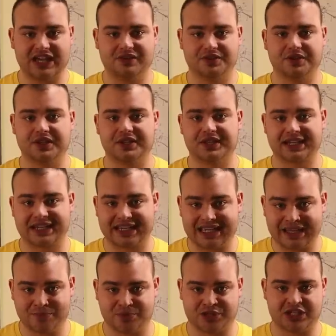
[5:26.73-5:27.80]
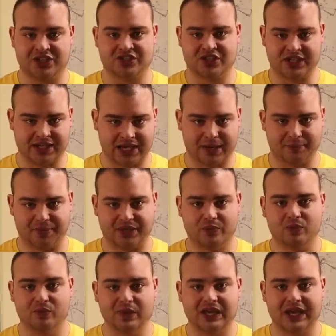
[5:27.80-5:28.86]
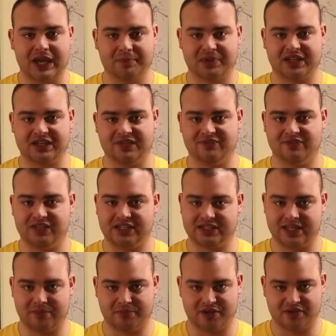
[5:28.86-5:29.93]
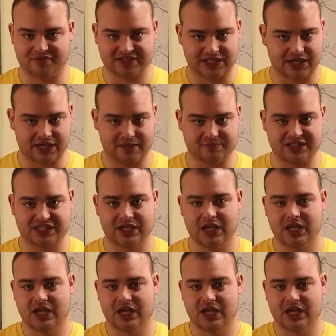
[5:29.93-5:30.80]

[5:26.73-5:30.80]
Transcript: anything that can potentially happen will happen an infinite number of times.